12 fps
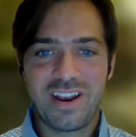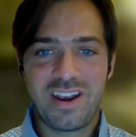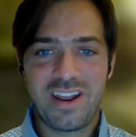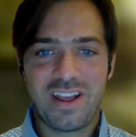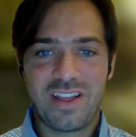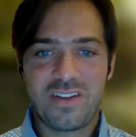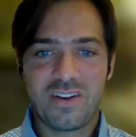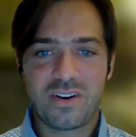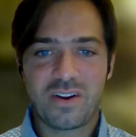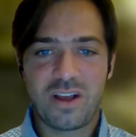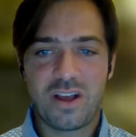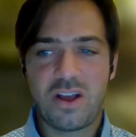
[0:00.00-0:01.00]

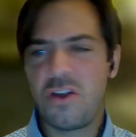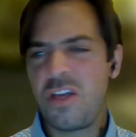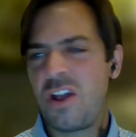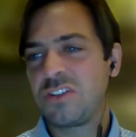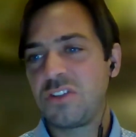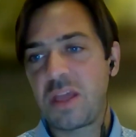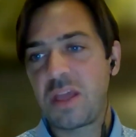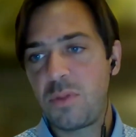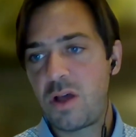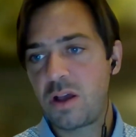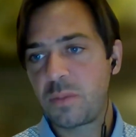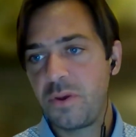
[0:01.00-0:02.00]
Another, and also
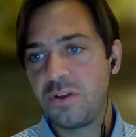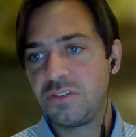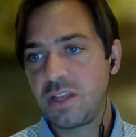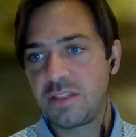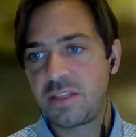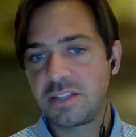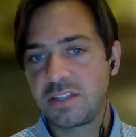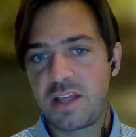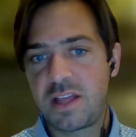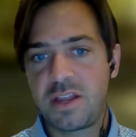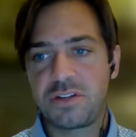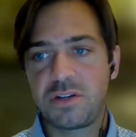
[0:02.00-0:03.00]
like blog posting and things
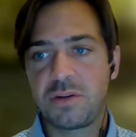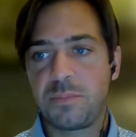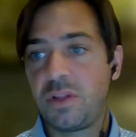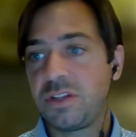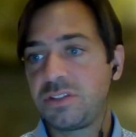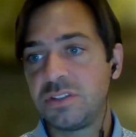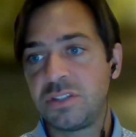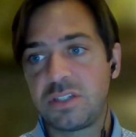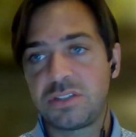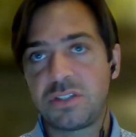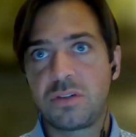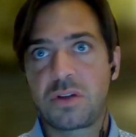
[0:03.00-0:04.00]
of that nature. Plus, there's
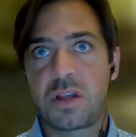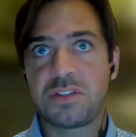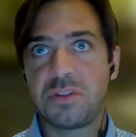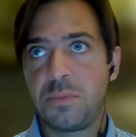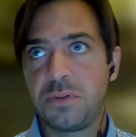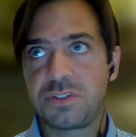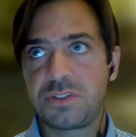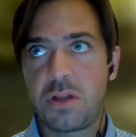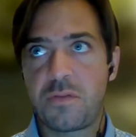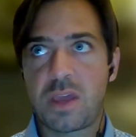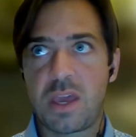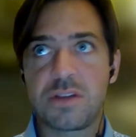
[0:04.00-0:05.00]
also a custom push
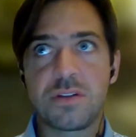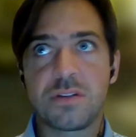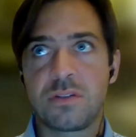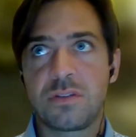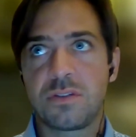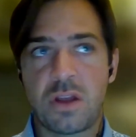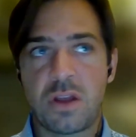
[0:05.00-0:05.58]
notification.